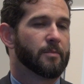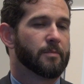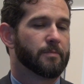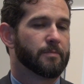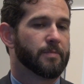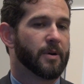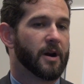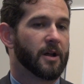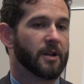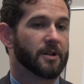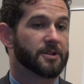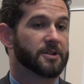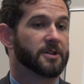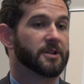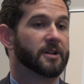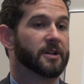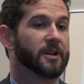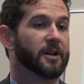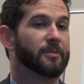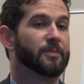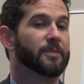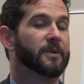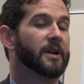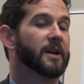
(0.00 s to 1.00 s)
polishing
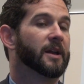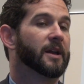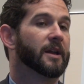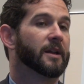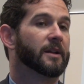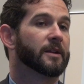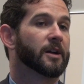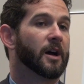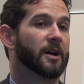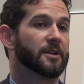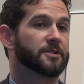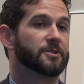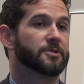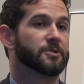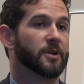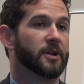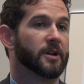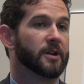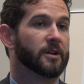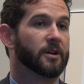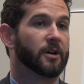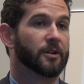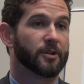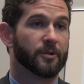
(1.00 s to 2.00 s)
up and
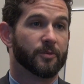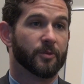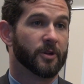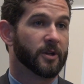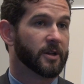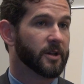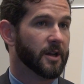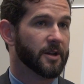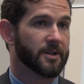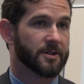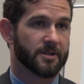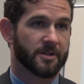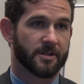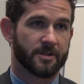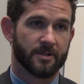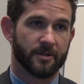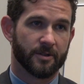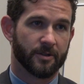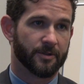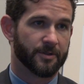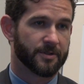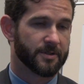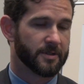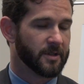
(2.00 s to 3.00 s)
concentrating on communication
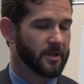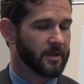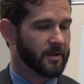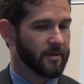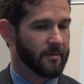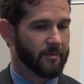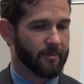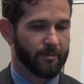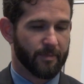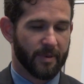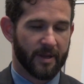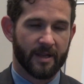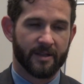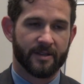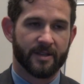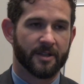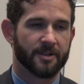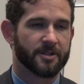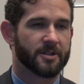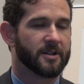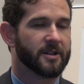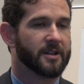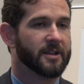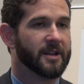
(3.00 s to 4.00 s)
skills. Pay
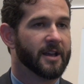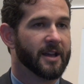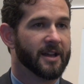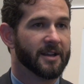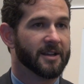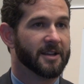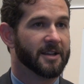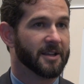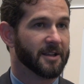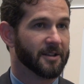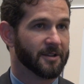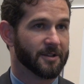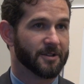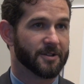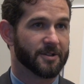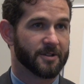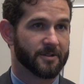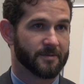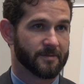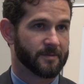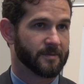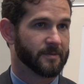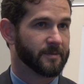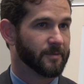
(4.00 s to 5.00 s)
attention to that in
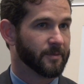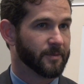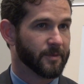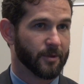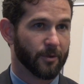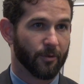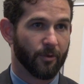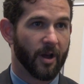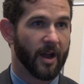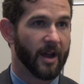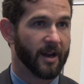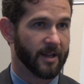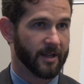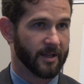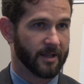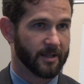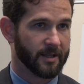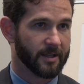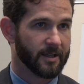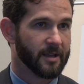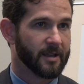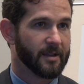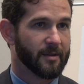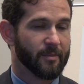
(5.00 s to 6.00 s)
English, your
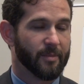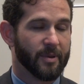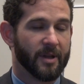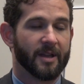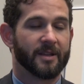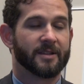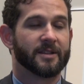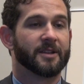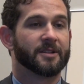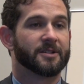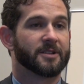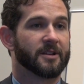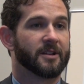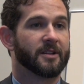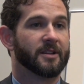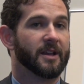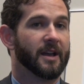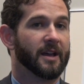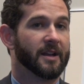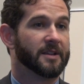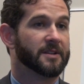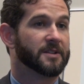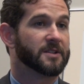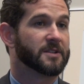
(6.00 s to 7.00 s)
writing. Pay attention to that in